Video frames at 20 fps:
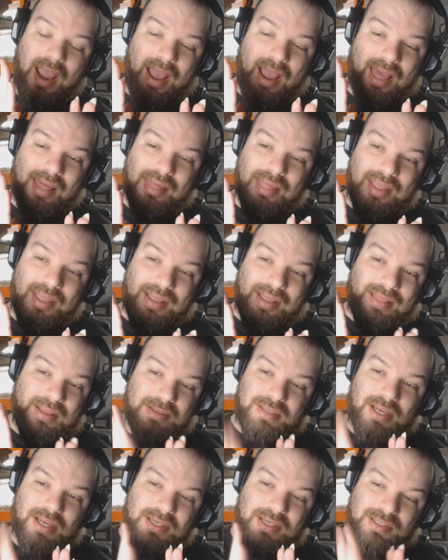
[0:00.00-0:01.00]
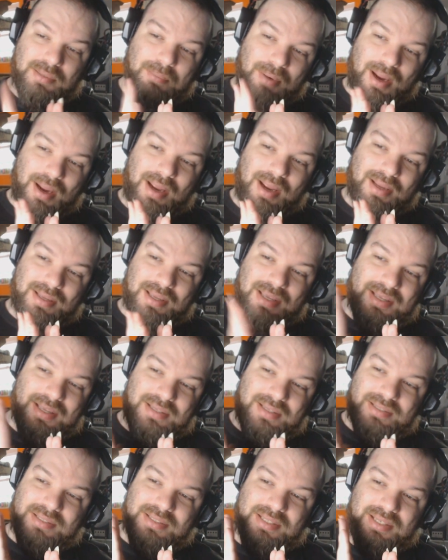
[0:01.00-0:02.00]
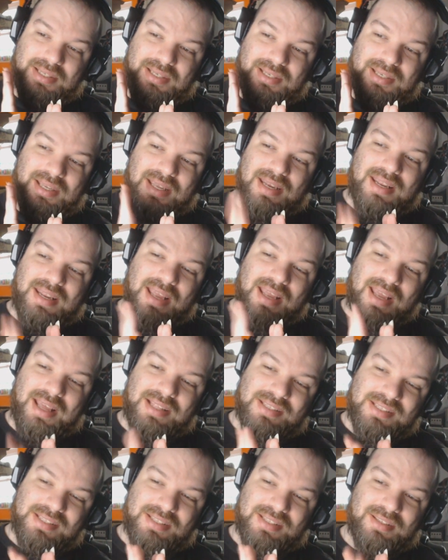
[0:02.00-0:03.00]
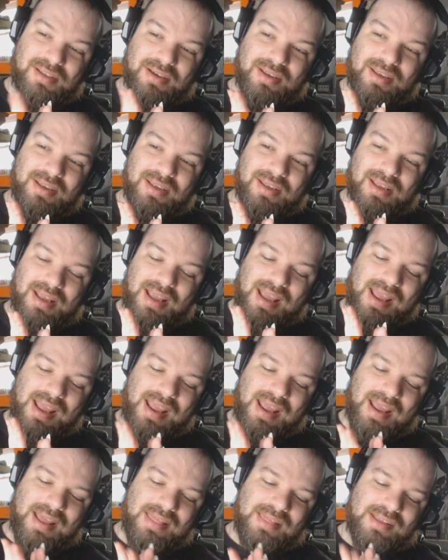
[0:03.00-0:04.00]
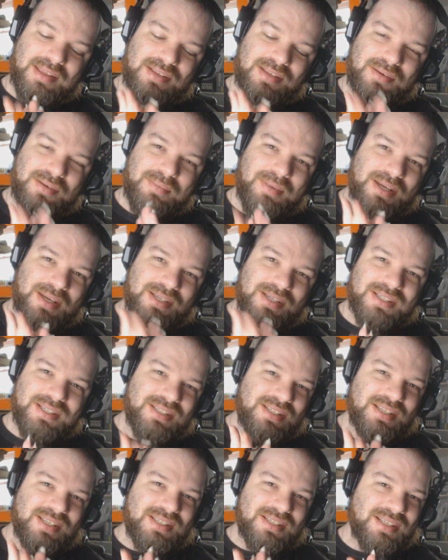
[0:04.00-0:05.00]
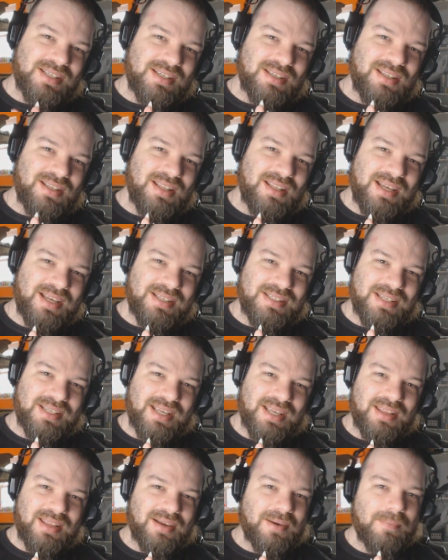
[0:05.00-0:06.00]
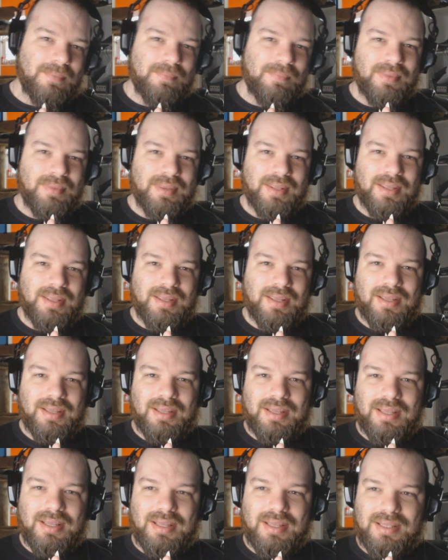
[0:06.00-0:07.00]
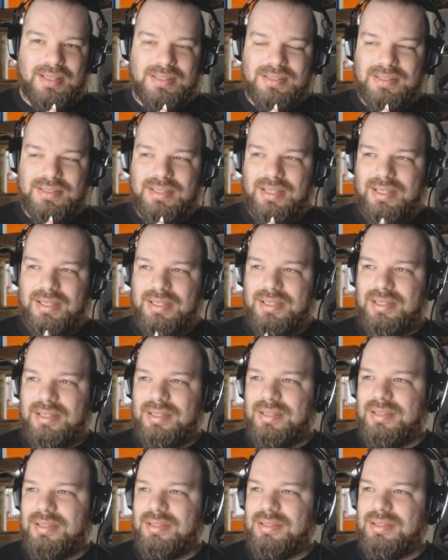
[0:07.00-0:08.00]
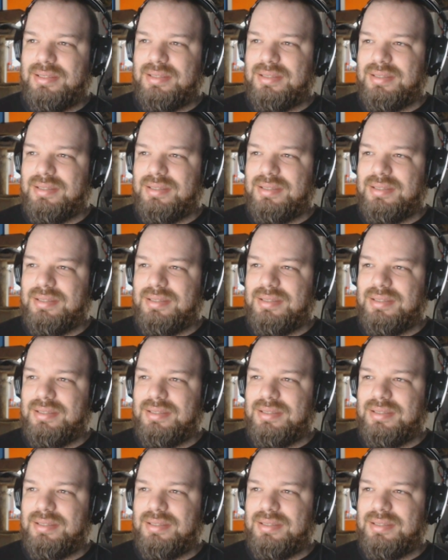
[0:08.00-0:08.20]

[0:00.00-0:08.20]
and the texture pack is the enhanced look, and the two meshes doesn't collide together. It's like